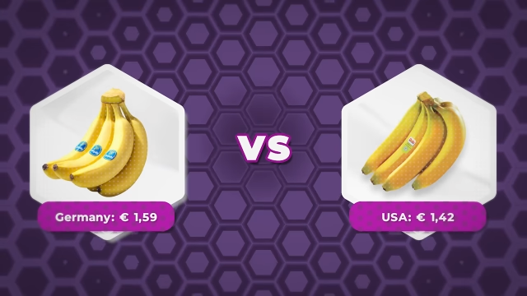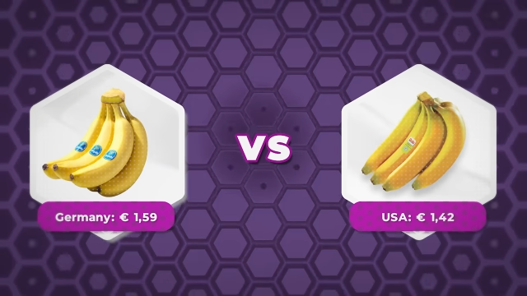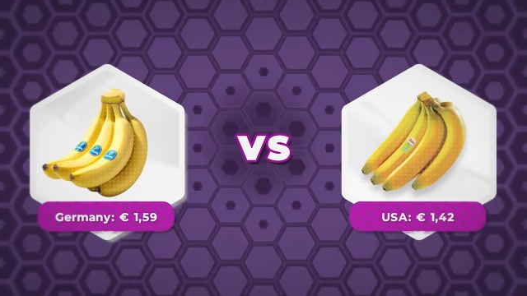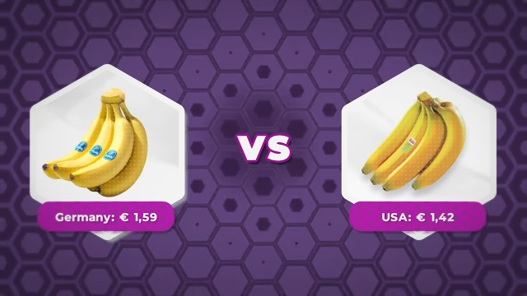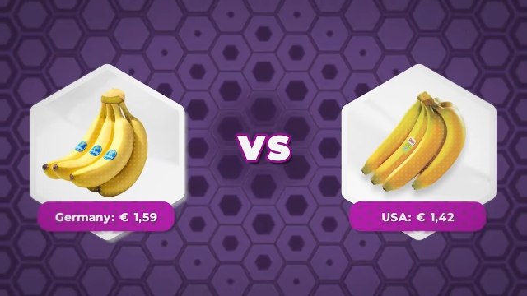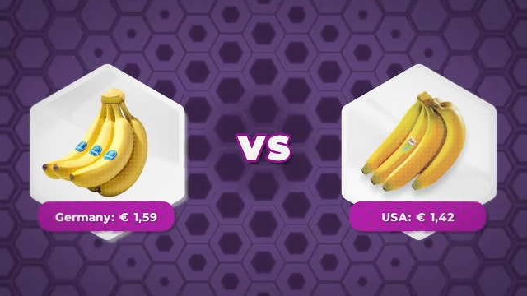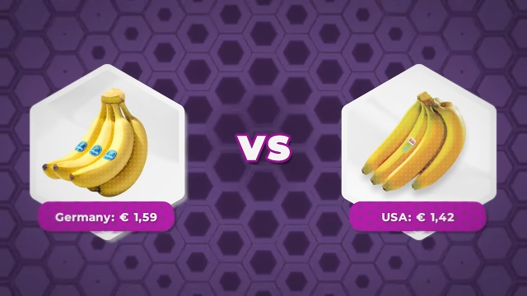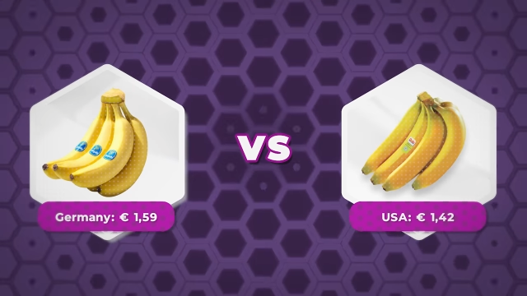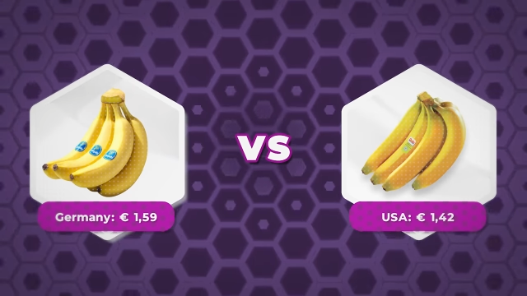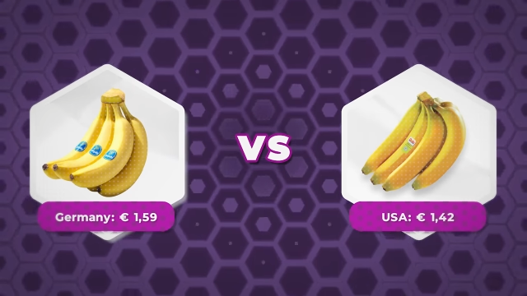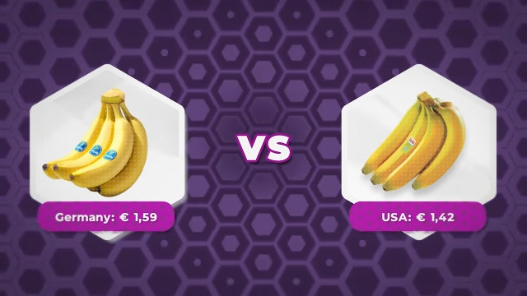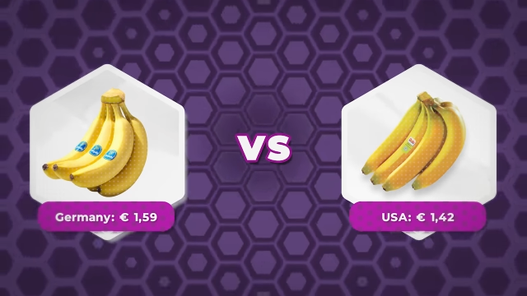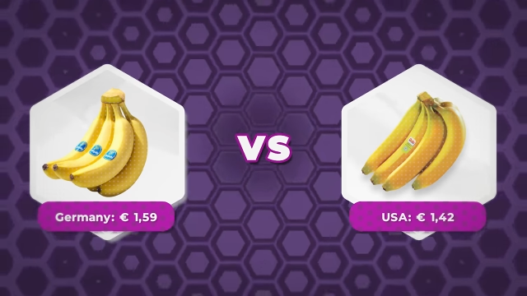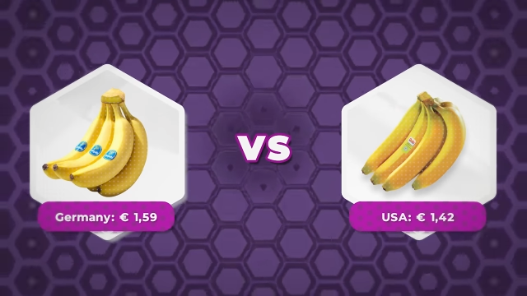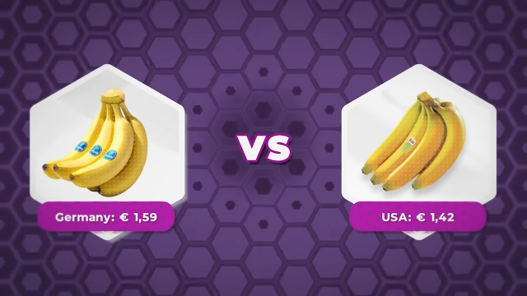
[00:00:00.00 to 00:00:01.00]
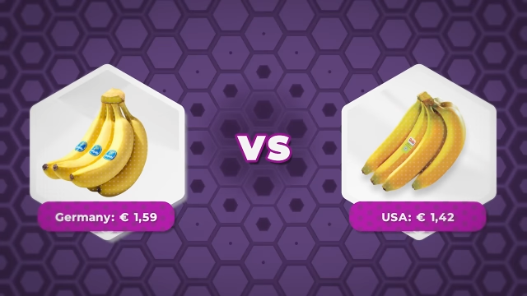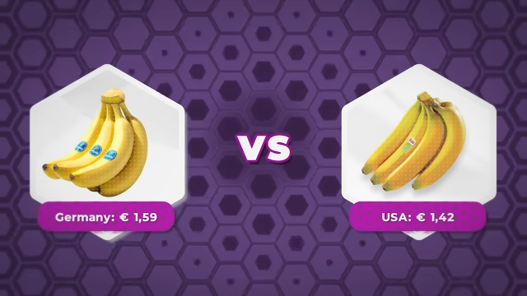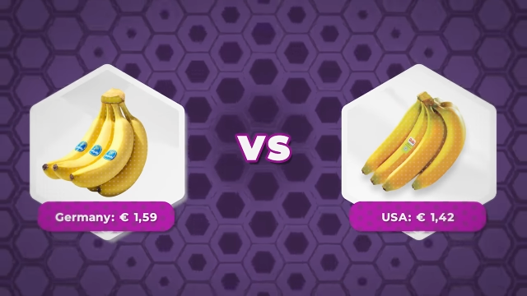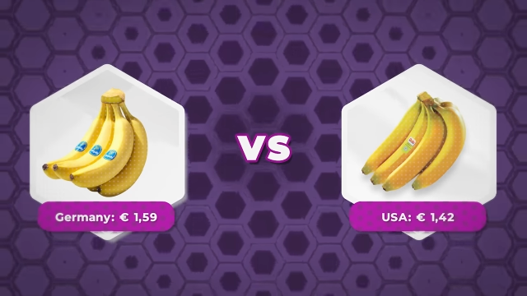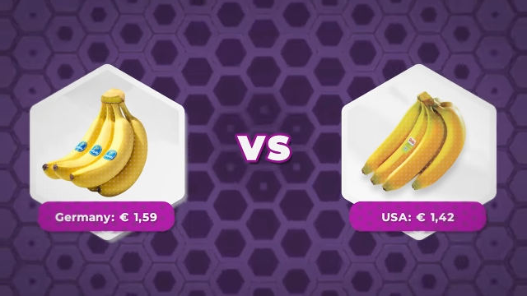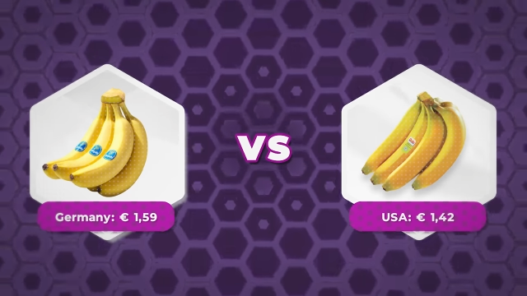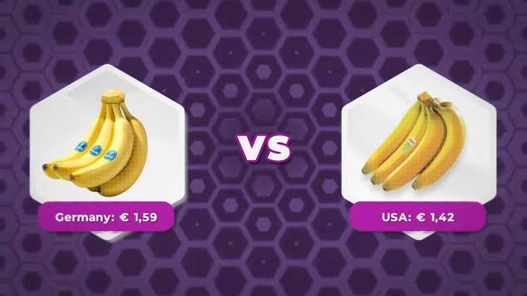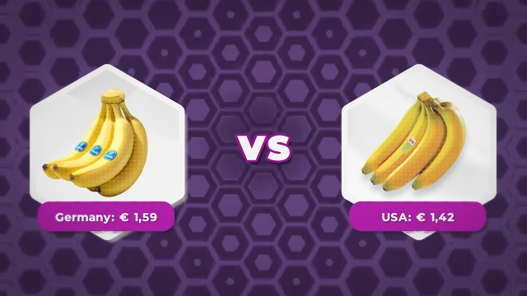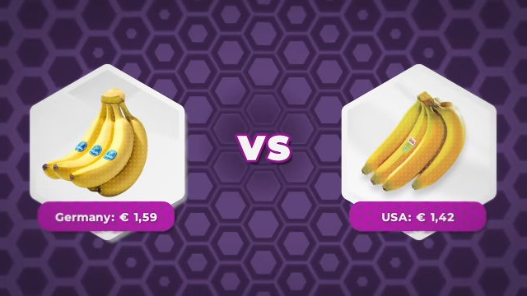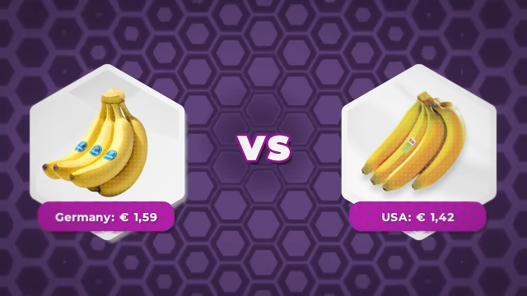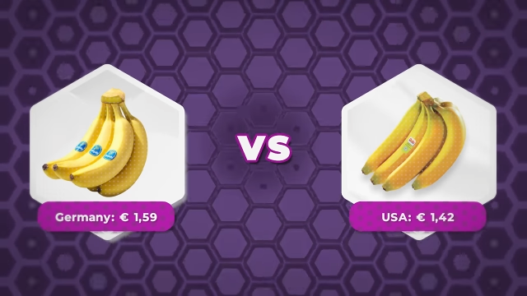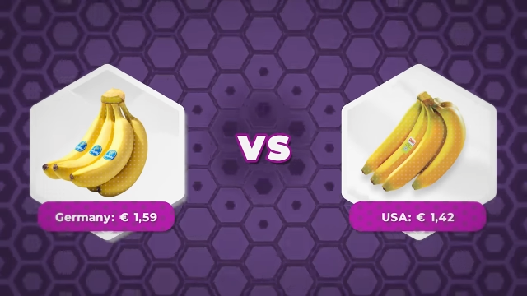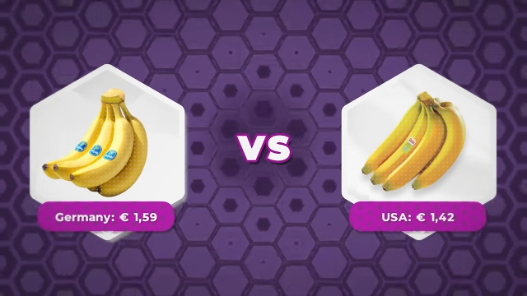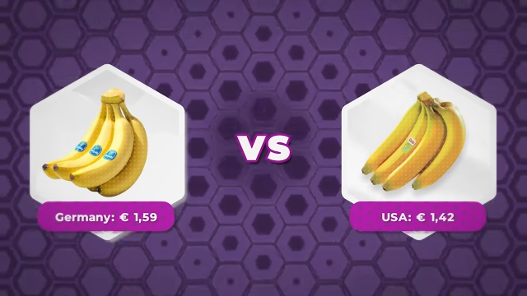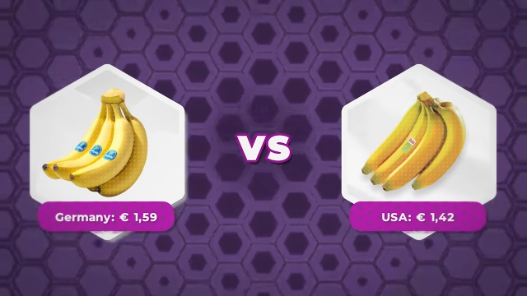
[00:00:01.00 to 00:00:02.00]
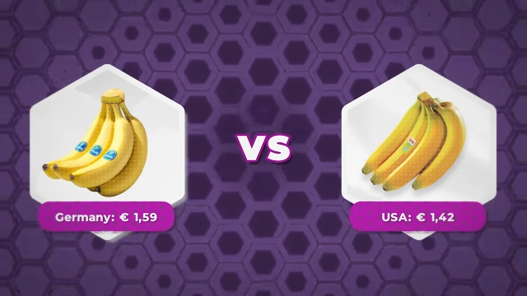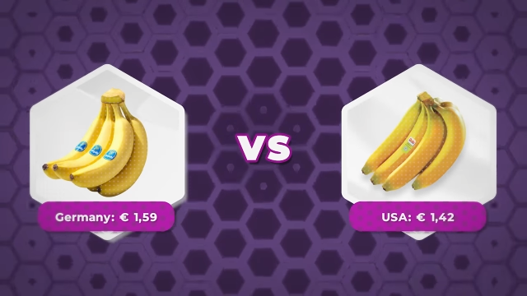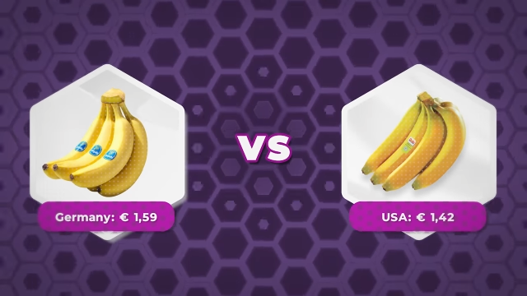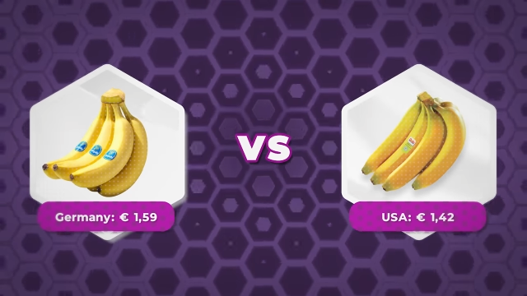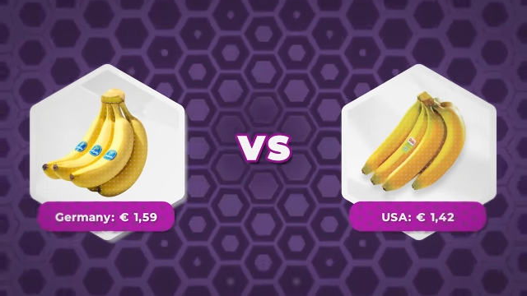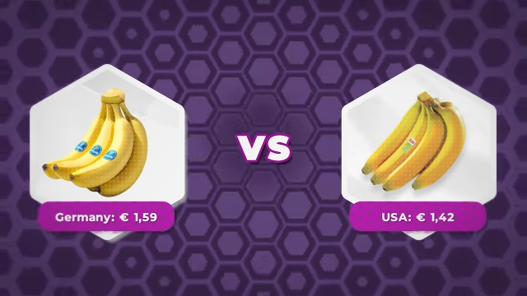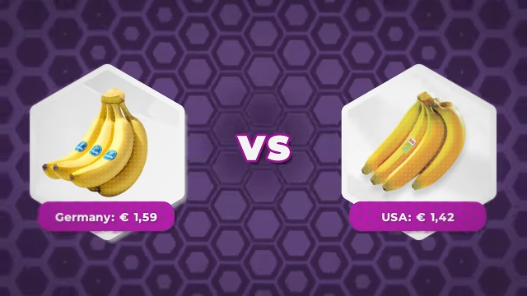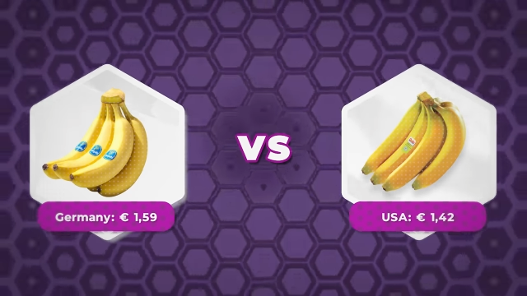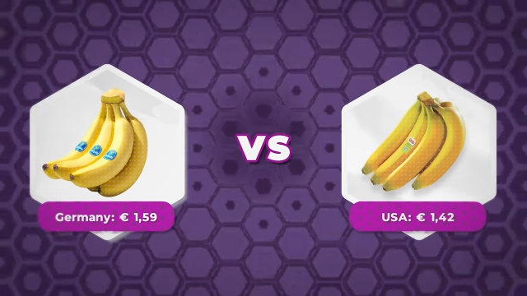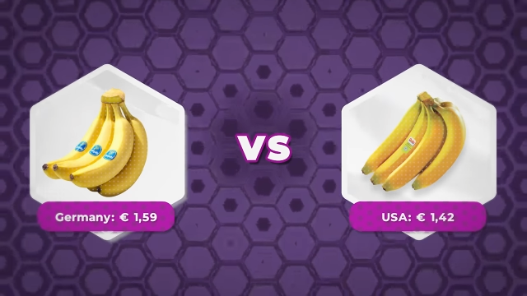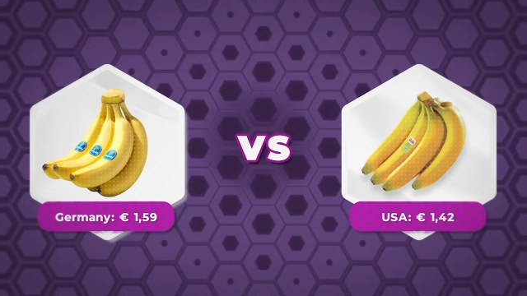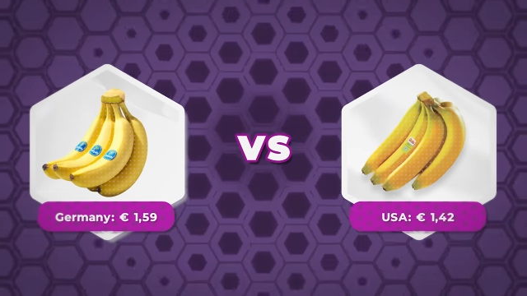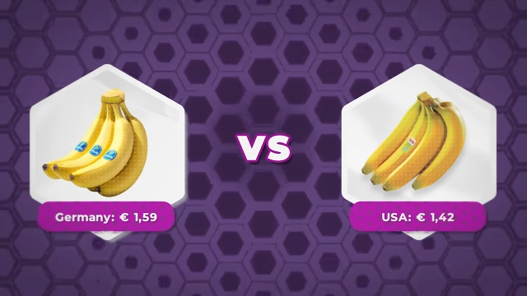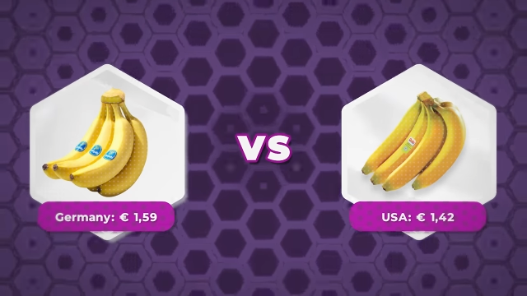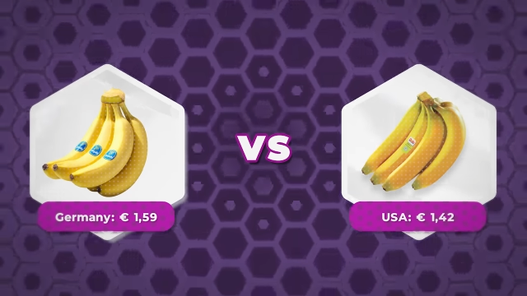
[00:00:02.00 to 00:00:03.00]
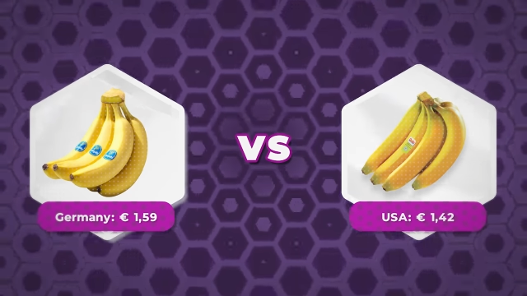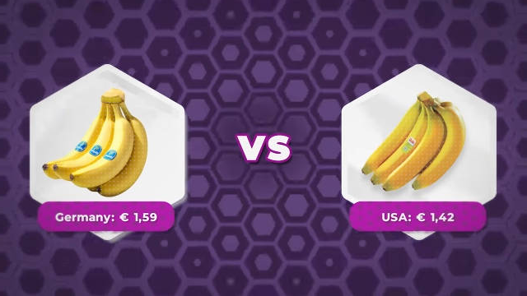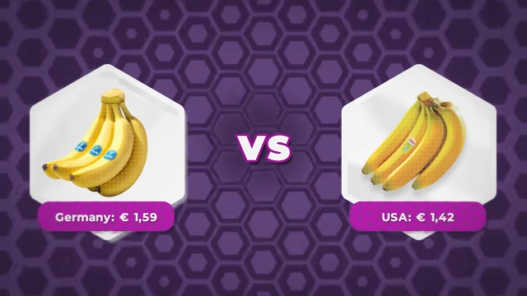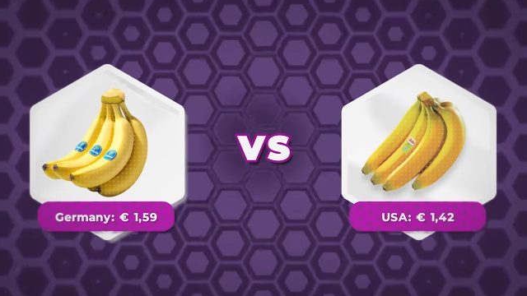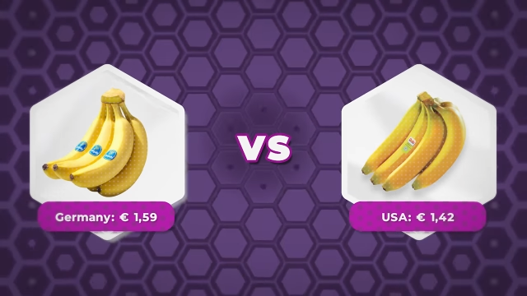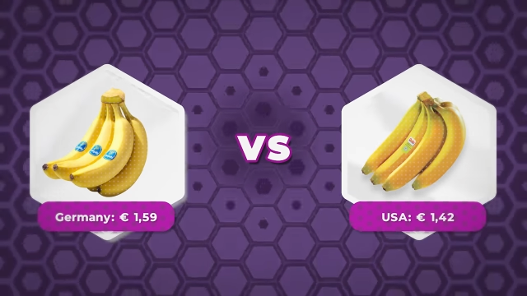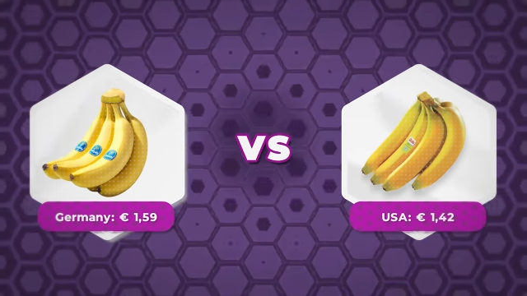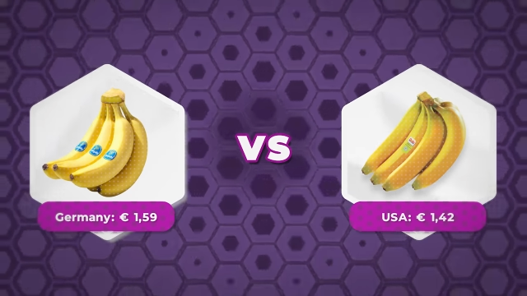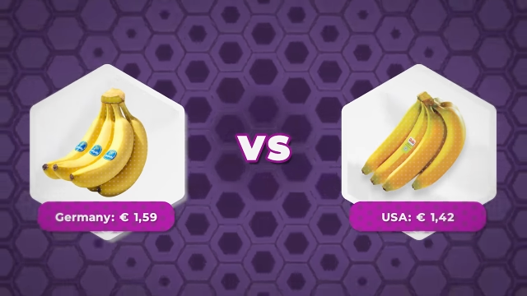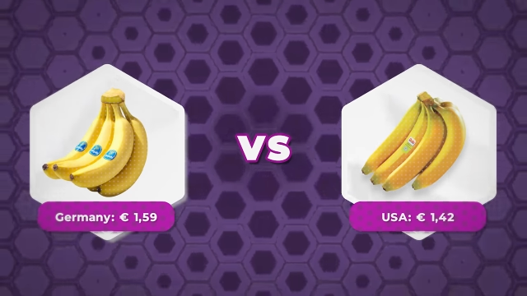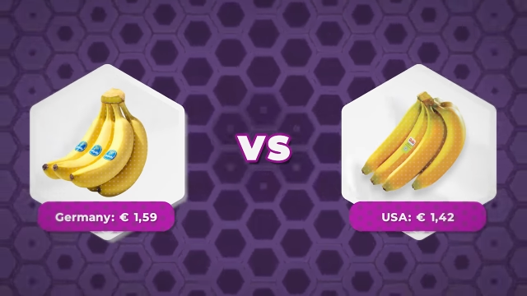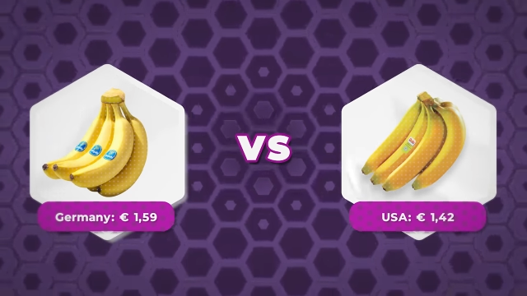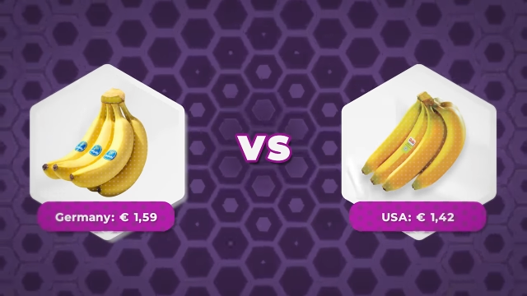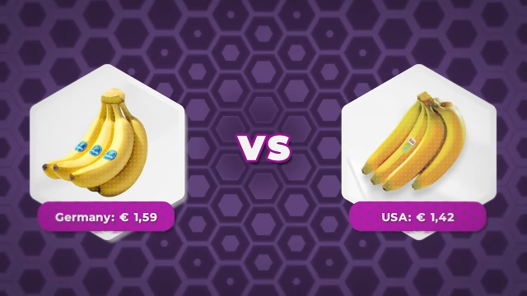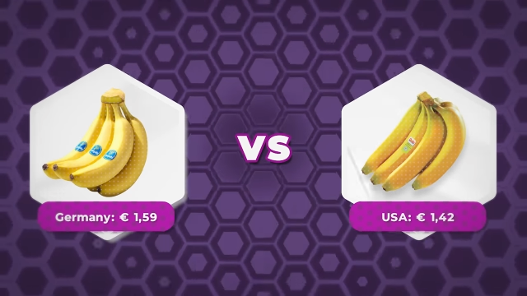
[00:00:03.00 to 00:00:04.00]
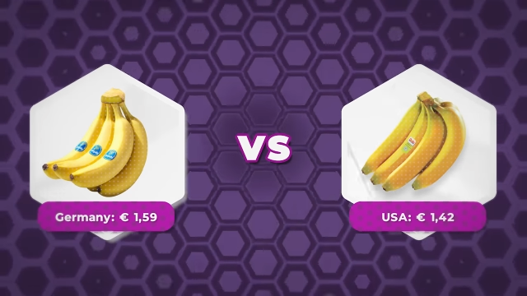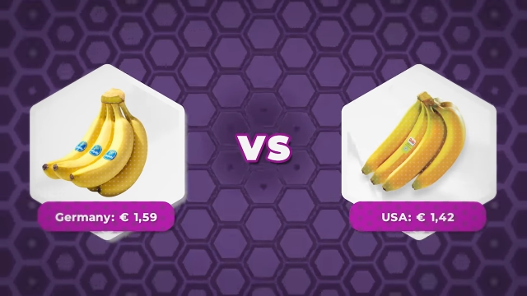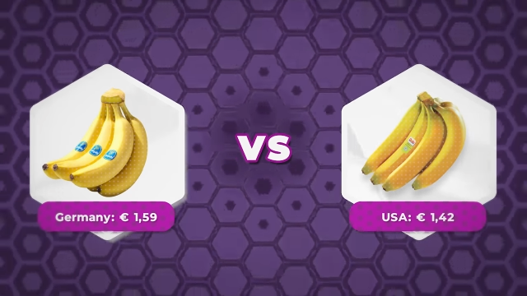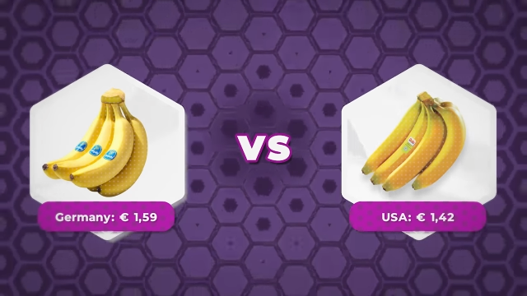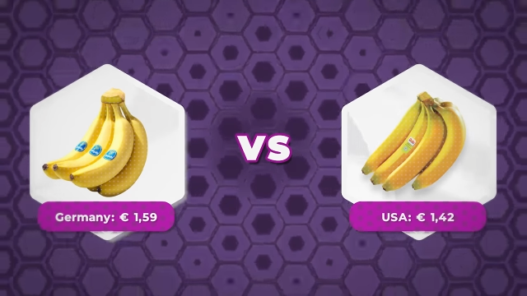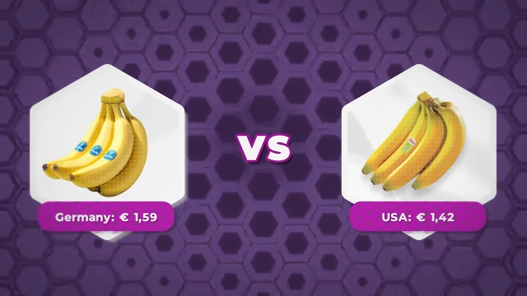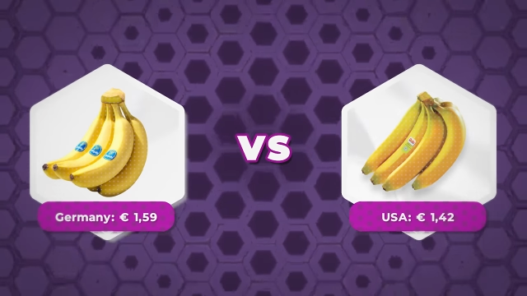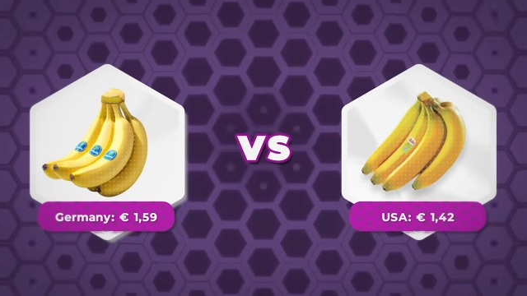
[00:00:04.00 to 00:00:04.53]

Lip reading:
No face is visible, so there are no lips to read.